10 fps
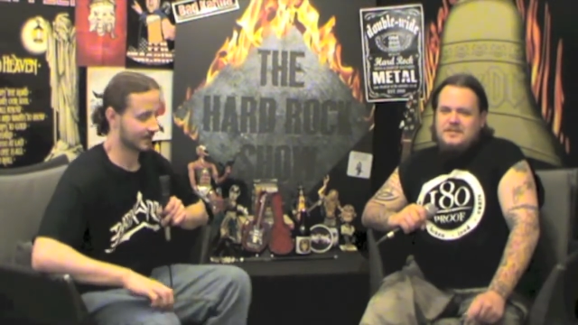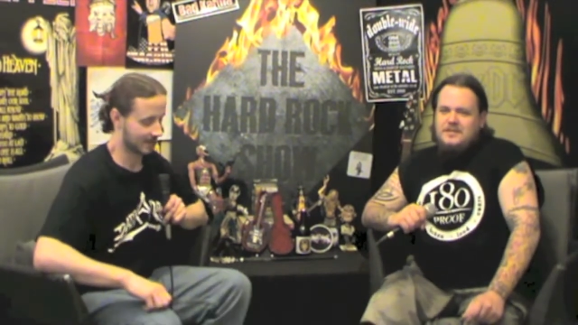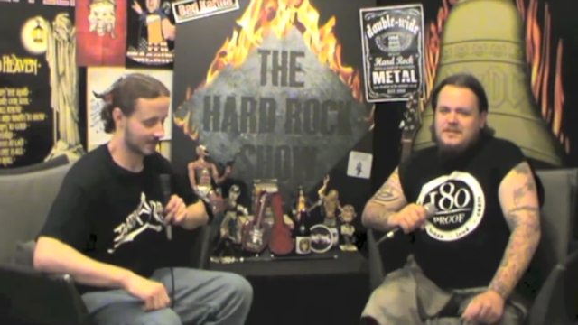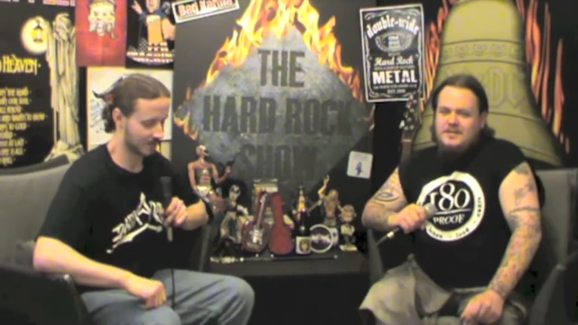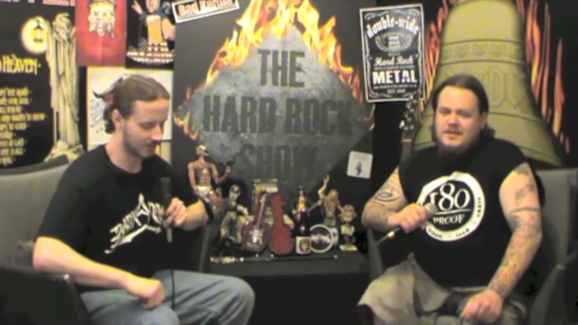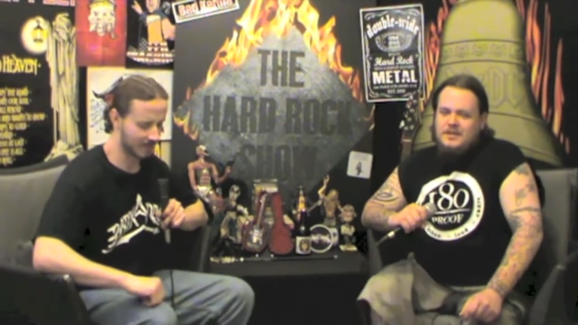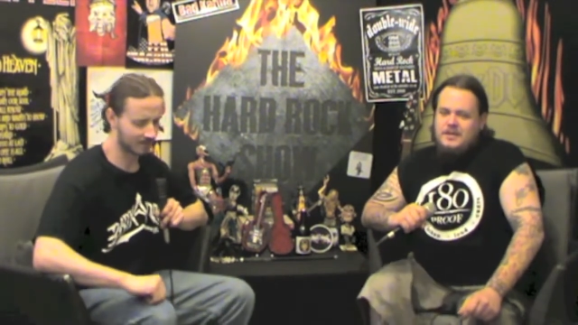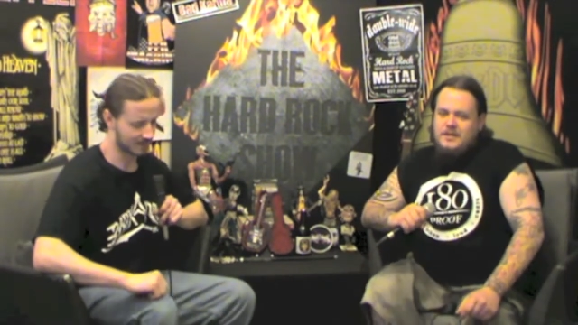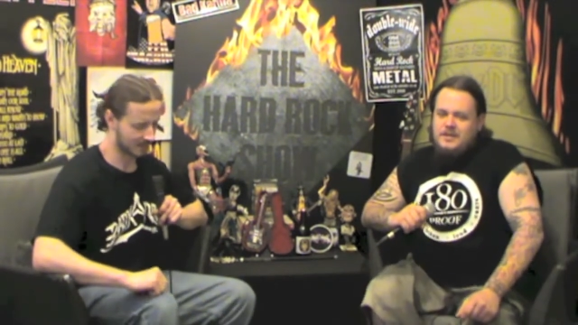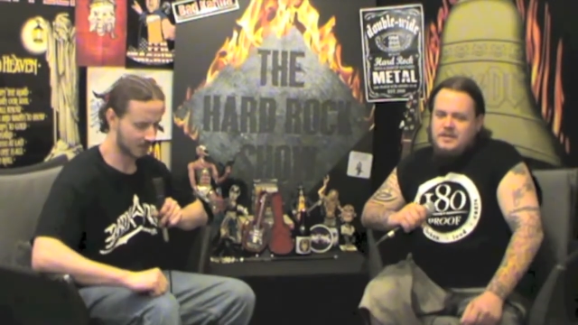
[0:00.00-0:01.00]
Speaker 1: That's a good
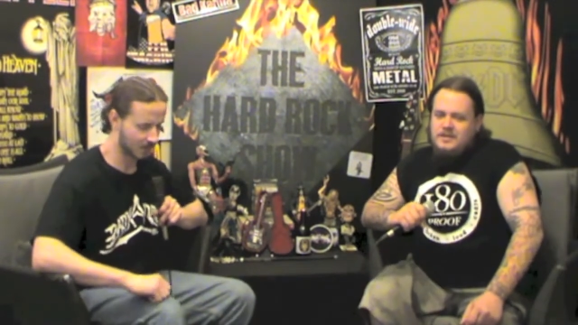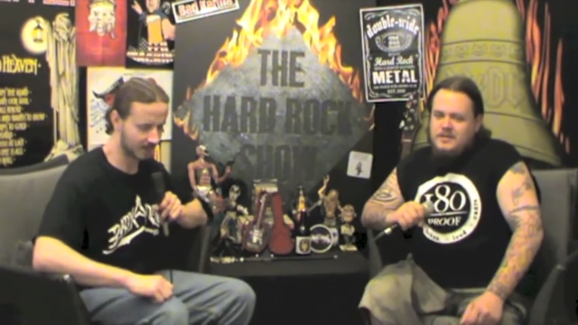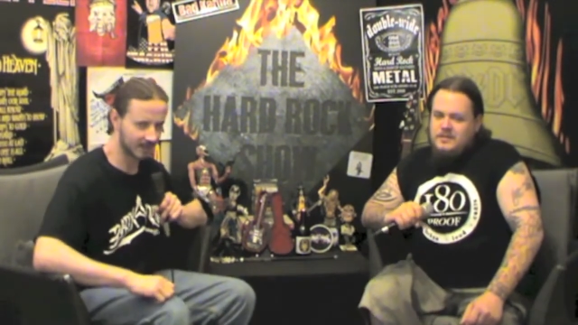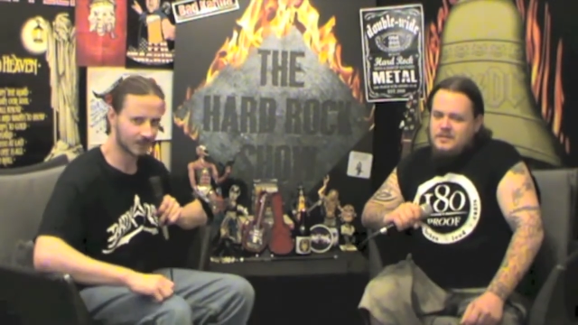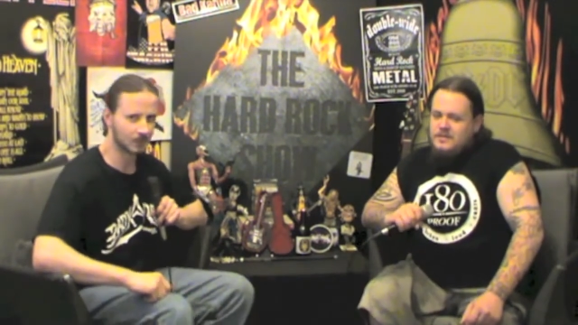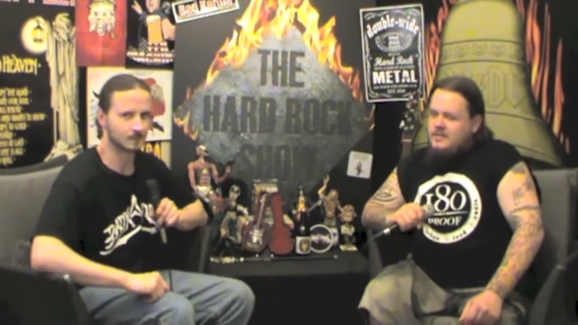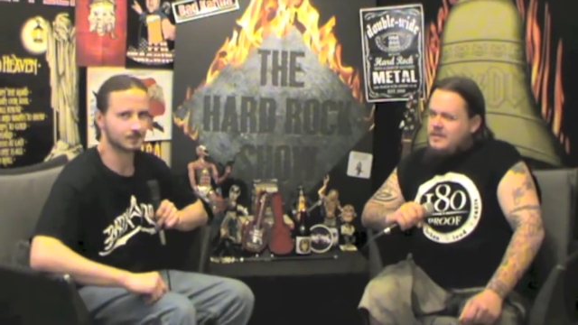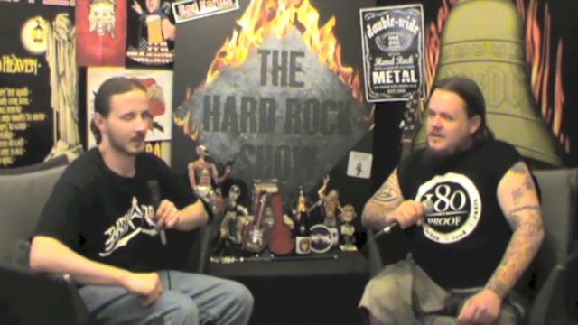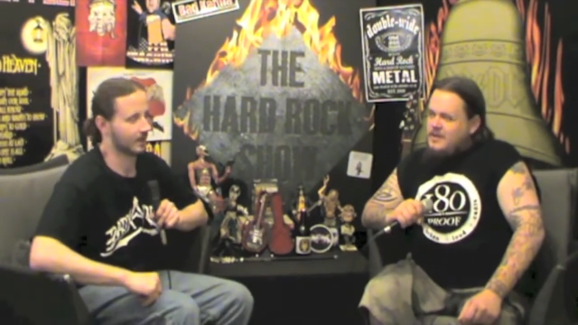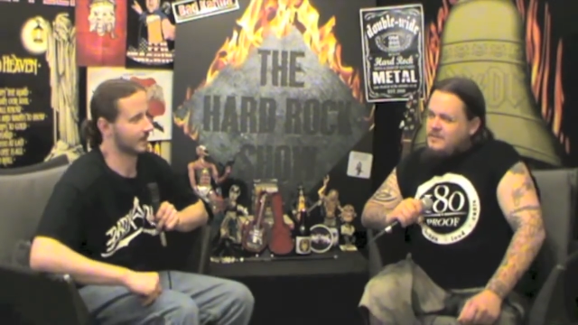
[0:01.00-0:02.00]
effort. So well done to him.
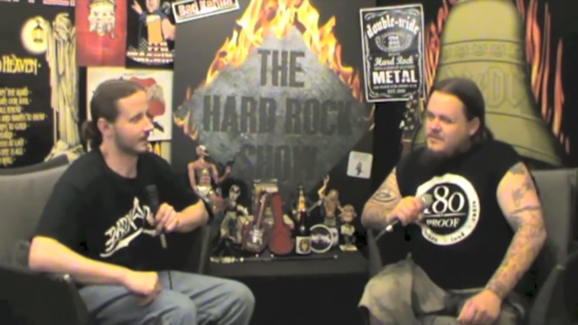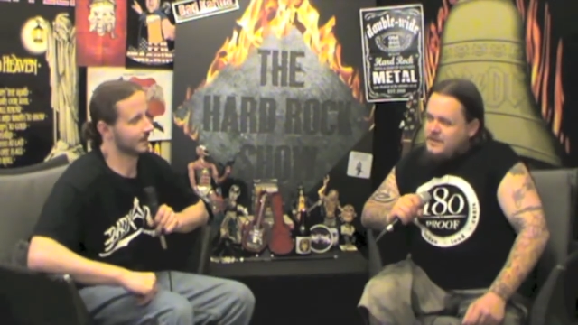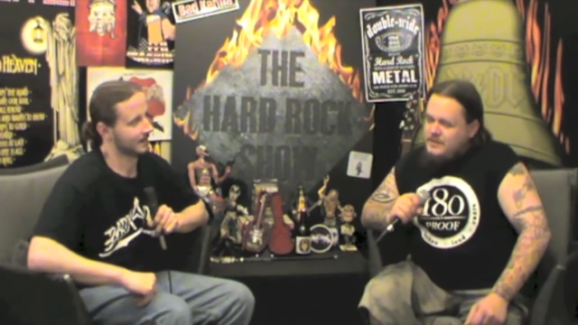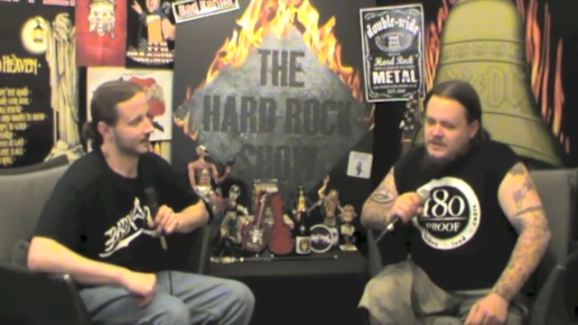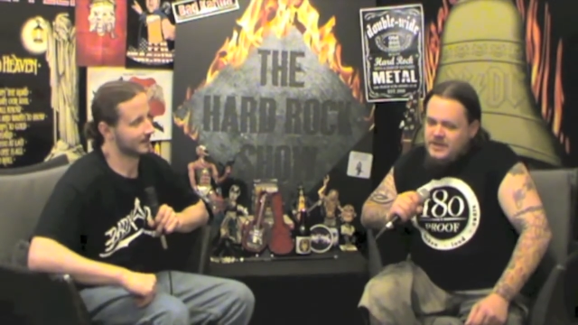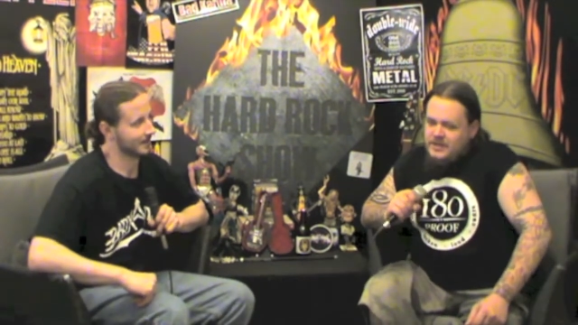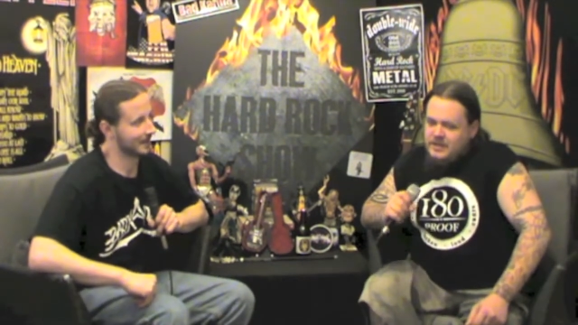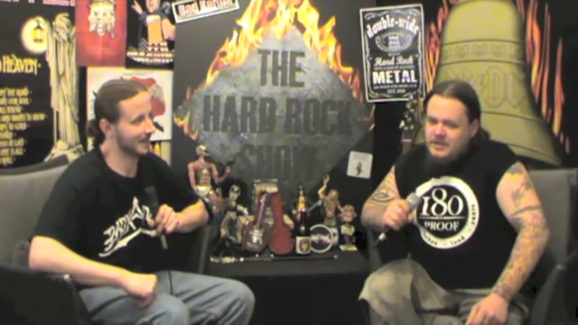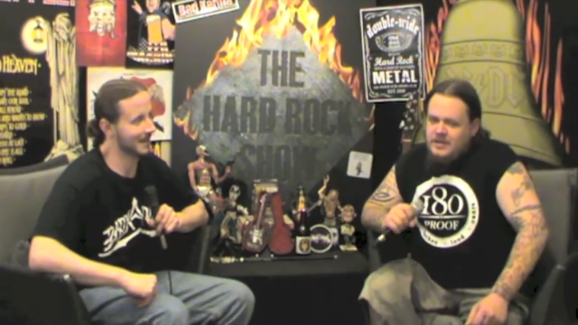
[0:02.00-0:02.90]
Yeah, definitely.